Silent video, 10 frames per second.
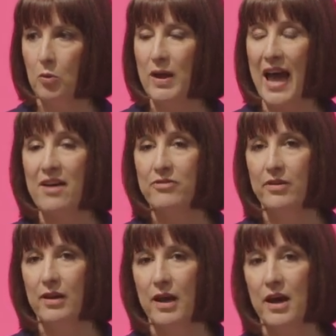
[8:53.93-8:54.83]
We have
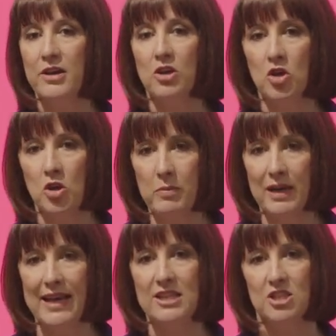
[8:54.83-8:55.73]
an
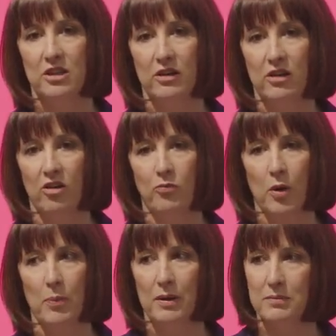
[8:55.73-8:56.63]
accumulation of
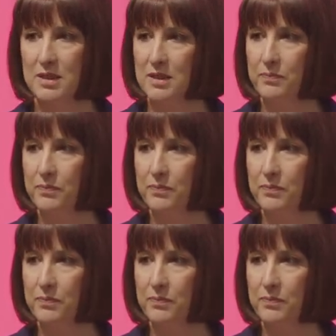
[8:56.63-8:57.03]
problems.